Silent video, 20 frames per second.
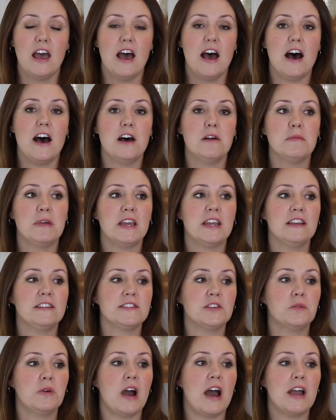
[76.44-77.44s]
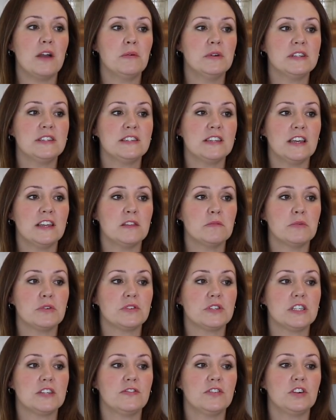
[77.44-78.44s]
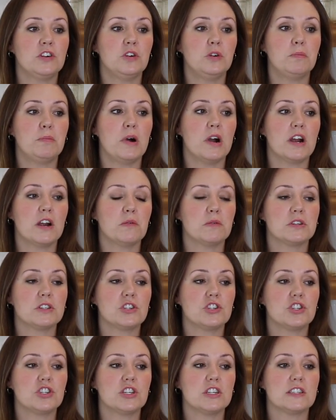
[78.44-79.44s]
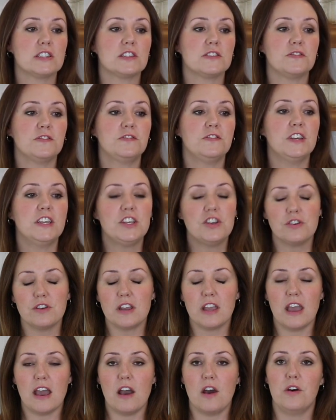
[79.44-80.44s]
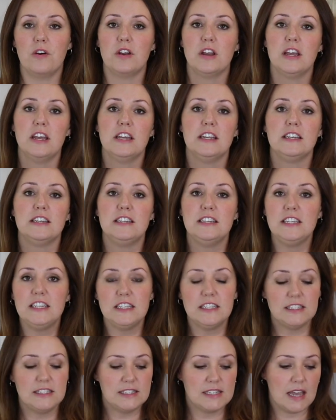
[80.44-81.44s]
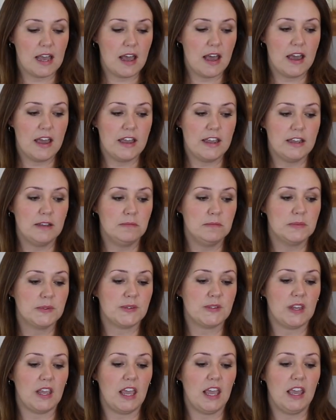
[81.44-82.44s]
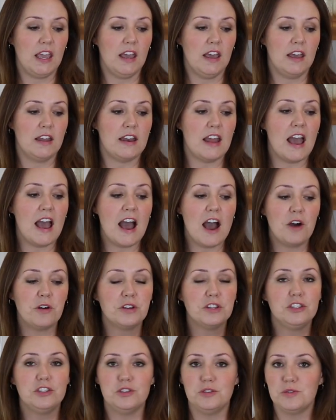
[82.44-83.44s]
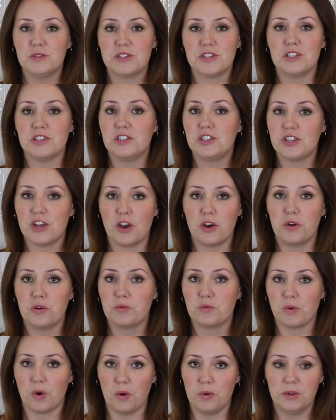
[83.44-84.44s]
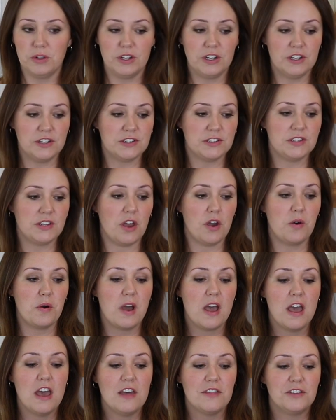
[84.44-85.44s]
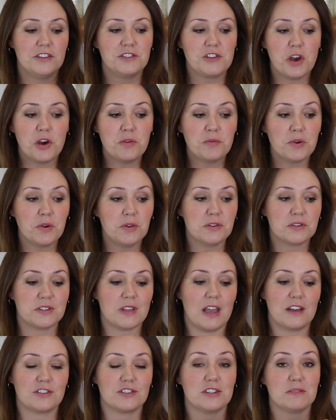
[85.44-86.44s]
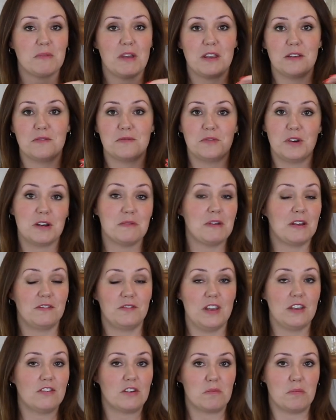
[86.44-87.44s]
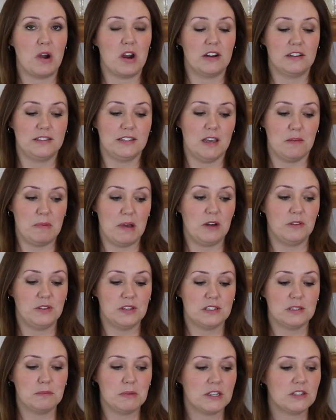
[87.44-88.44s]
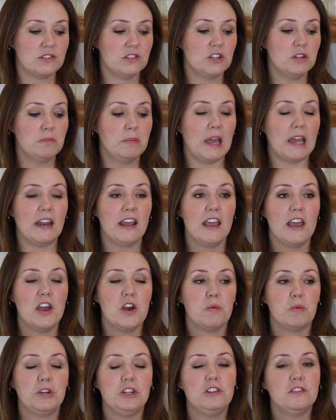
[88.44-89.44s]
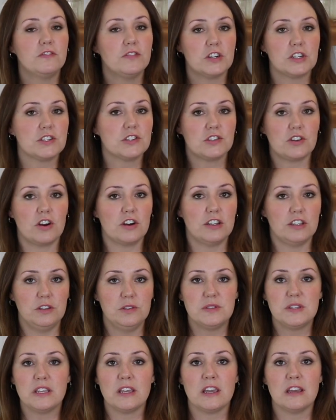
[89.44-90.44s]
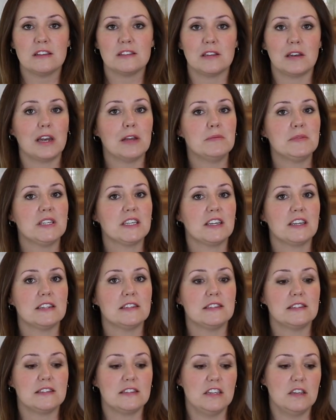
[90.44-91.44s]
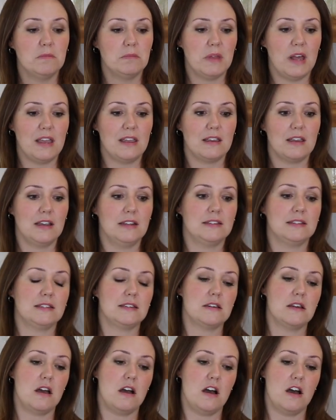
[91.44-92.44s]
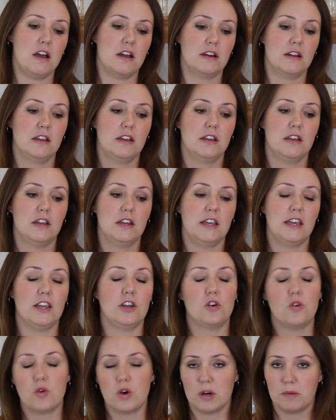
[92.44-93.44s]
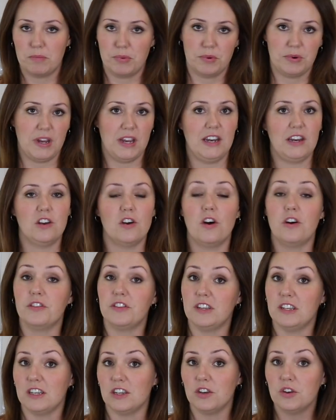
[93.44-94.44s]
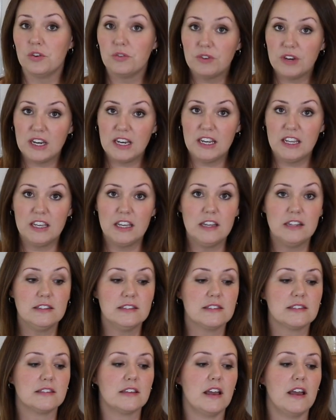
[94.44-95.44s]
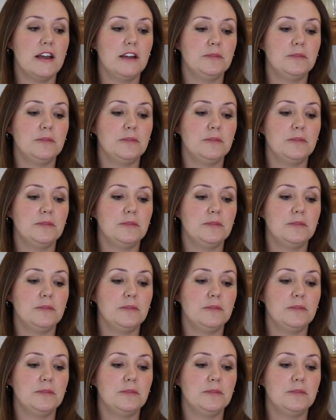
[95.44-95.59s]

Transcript: And so I would say the most difficult part was just figuring out knead times and how to use the dough roller. So the dough roller is actually one of my favorite parts about this mixer, but when you first start using it, sometimes it can seem like it's not incorporating all the ingredients.